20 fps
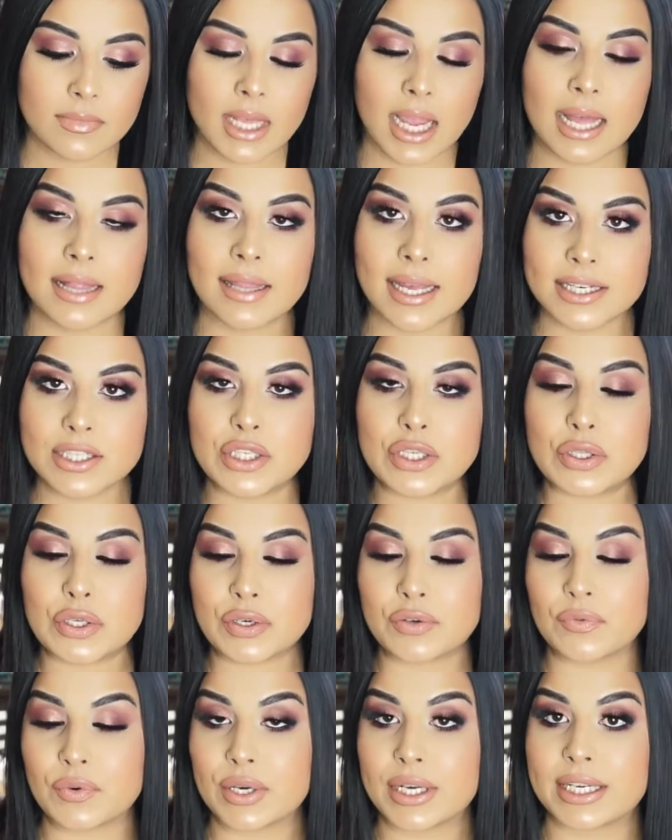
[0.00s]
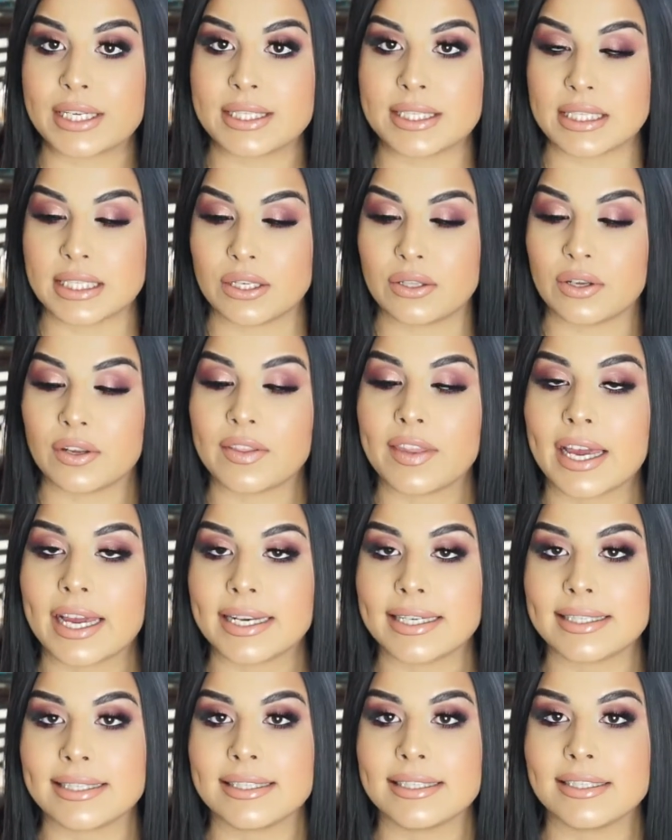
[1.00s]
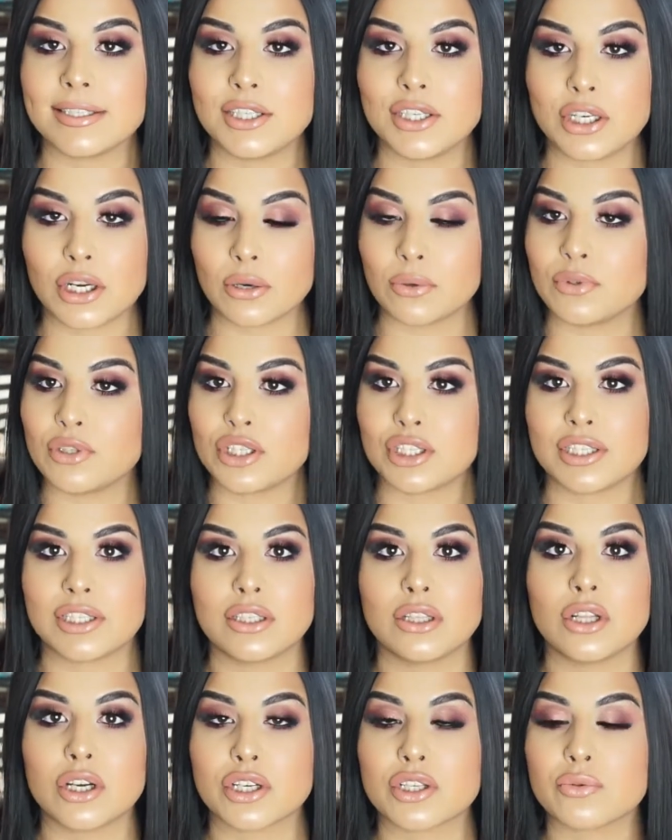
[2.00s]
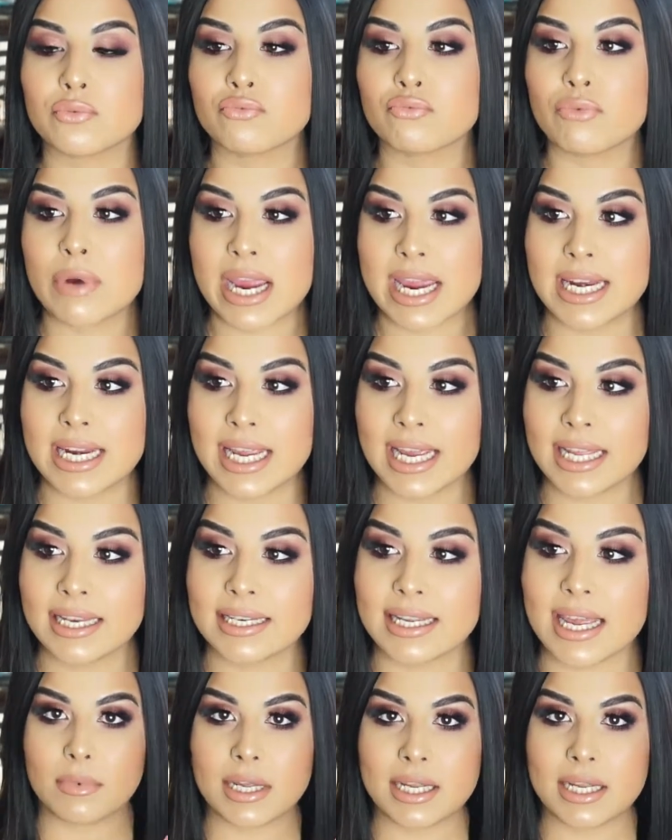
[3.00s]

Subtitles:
I like to look for a concealer that, you know, just looks radiant.